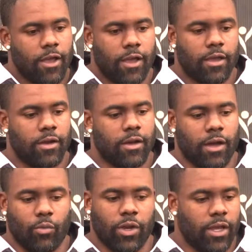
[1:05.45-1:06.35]
And uh,
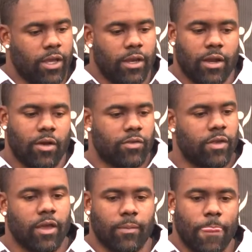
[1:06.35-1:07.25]
I went in and I was
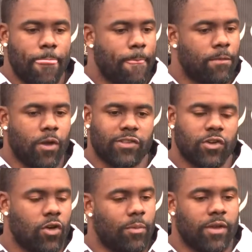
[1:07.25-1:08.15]
like, you know, I
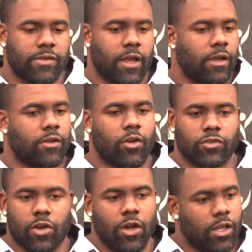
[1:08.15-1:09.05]
told him, I was like,
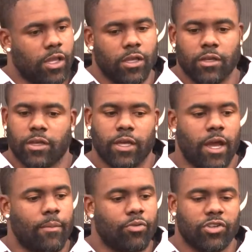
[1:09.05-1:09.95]
Coach Cully,
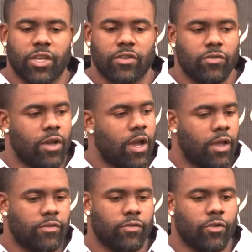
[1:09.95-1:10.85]
Nick, I appreciate you
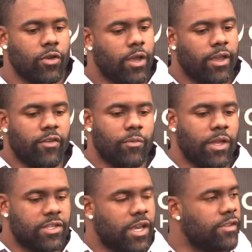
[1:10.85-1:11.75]
guys for giving
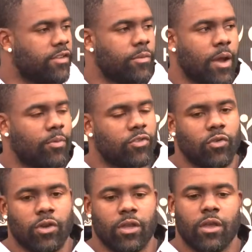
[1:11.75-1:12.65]
me a chance, giving me
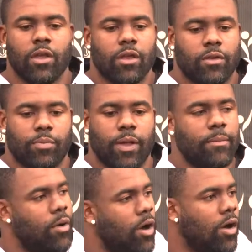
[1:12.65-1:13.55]
opportunity to
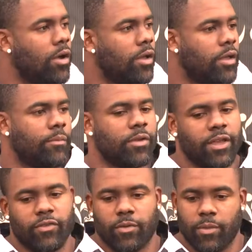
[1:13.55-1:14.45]
play ball and
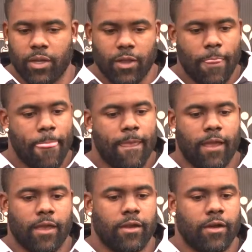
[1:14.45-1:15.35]
believing in me.
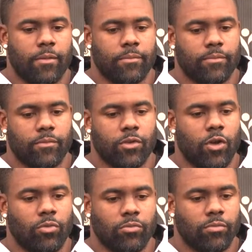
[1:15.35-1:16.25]
And, um, you
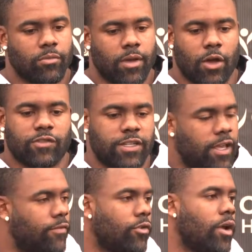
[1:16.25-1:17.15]
know, I don't take
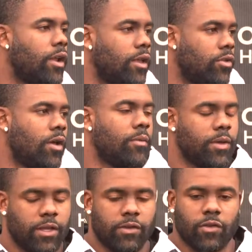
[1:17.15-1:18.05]
that for granted, you know what I
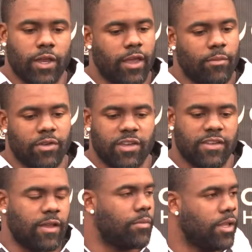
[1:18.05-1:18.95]
mean? So they gave me a
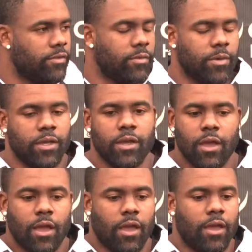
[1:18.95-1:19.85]
chance, they believed in me.
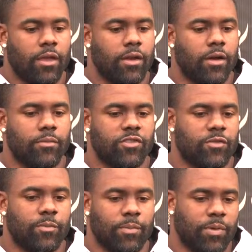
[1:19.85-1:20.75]
And um,
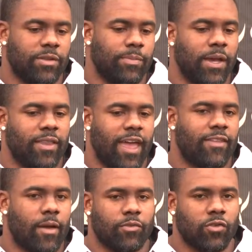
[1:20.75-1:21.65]
just, but to be able to
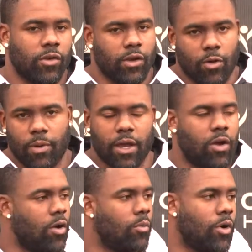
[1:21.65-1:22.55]
have the opportunity to go back
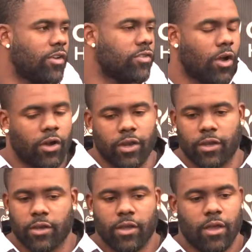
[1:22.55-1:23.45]
home where I
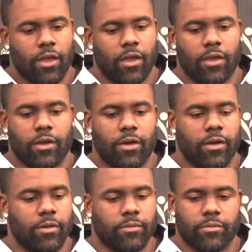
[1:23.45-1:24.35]
started and,
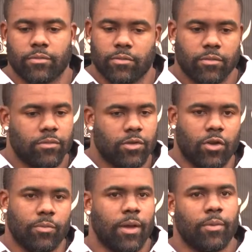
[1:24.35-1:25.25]
um, you
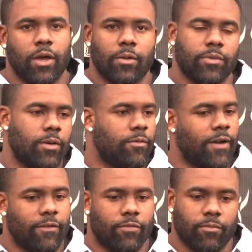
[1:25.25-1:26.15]
know, be able to help them
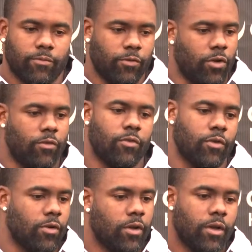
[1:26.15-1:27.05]
fight, you know,
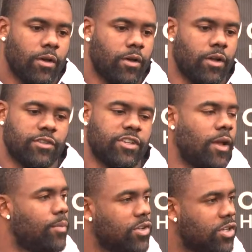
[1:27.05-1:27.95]
for a
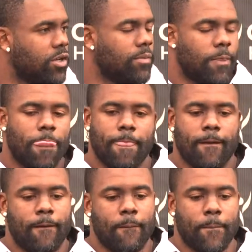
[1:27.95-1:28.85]
championship
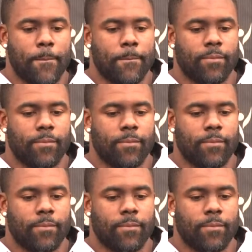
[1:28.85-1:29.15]
um,